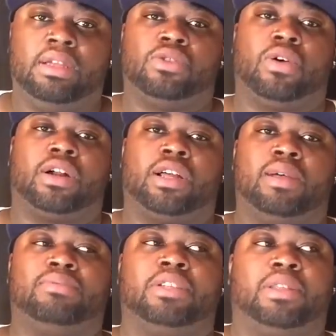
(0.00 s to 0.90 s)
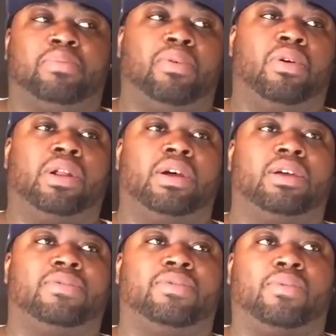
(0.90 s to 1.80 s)
So I come to the point
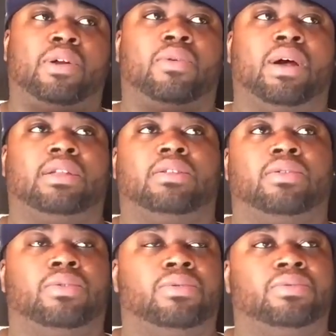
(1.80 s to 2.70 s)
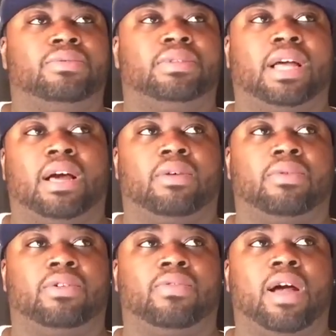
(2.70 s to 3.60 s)
of, what do I do? I don't
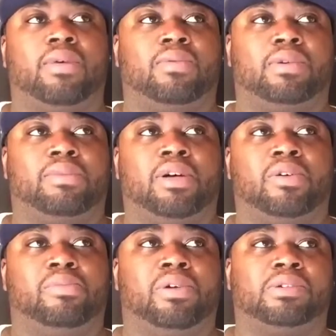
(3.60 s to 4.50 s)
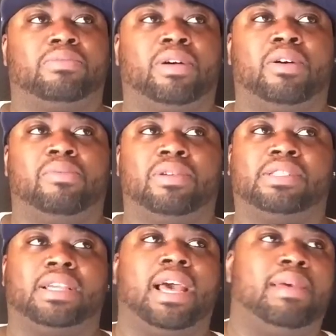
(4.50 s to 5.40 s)
want to ride with one of my homeboys. My homeboy
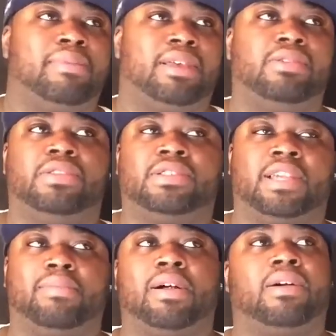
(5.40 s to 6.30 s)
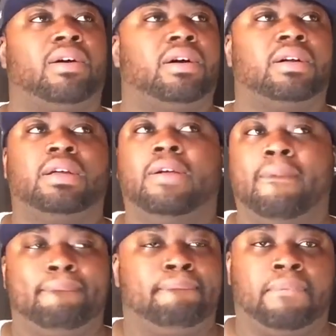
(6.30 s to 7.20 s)
said, hey, man, you just take my car.
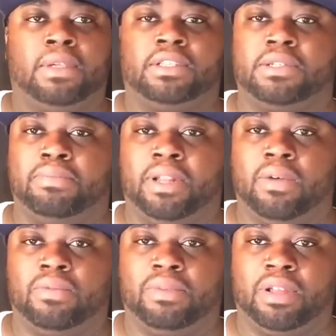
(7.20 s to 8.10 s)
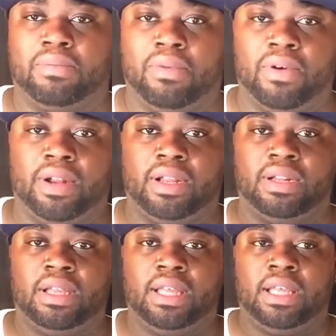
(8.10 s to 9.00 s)
Just meet up with me in the
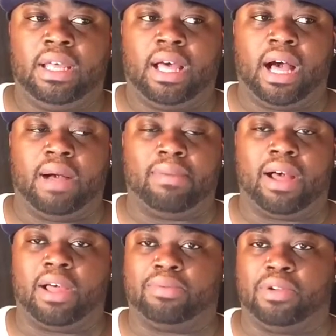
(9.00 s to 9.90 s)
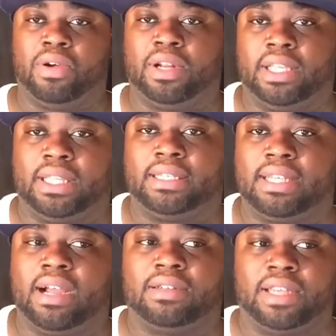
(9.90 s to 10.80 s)
morning. I'll help you going to get that
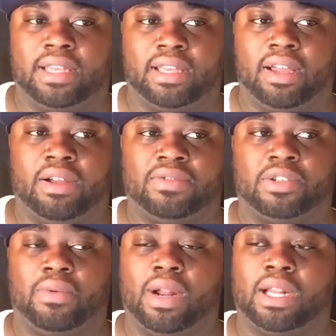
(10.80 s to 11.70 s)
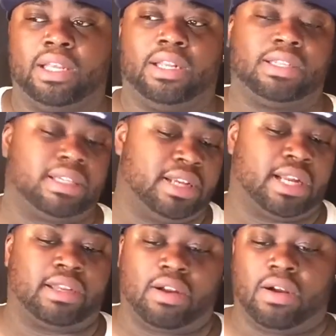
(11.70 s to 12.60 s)
tire taken care of. So what I did is I
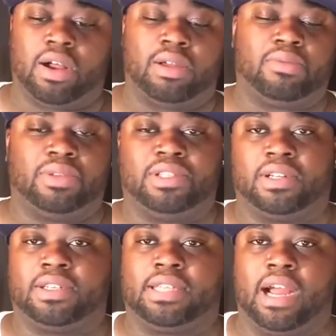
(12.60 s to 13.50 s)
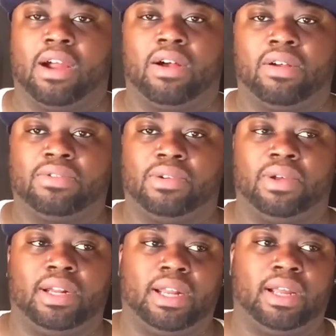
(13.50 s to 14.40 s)
jacked the car up. We took the tire off, threw
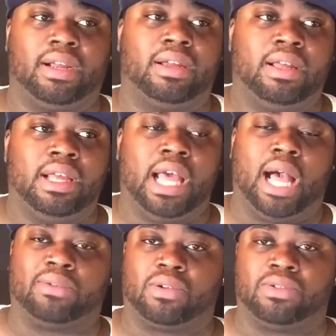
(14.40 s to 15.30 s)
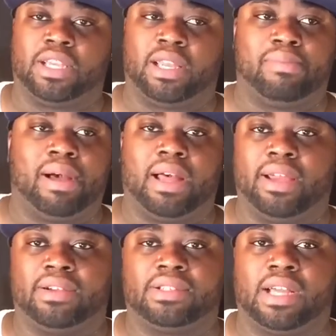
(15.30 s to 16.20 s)
it in there. I was going to take it by
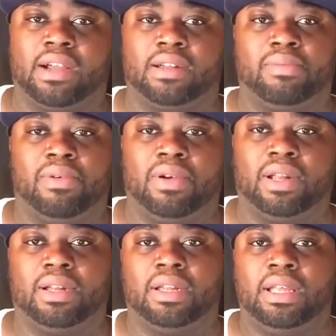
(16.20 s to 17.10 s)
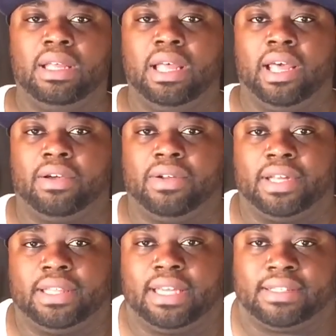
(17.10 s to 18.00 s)
Harris Tire in the morning and going to
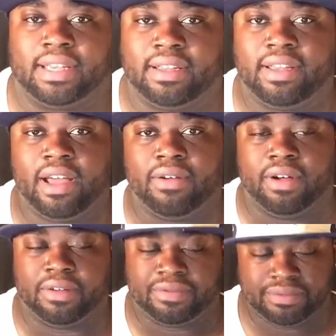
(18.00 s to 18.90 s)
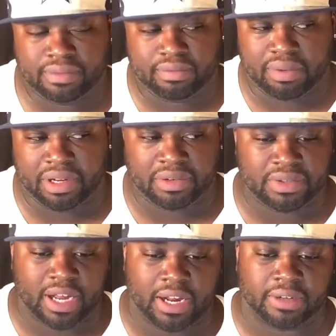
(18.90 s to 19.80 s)
get that taken care of. Brand new
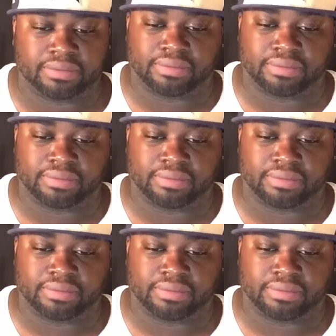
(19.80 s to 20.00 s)
tire.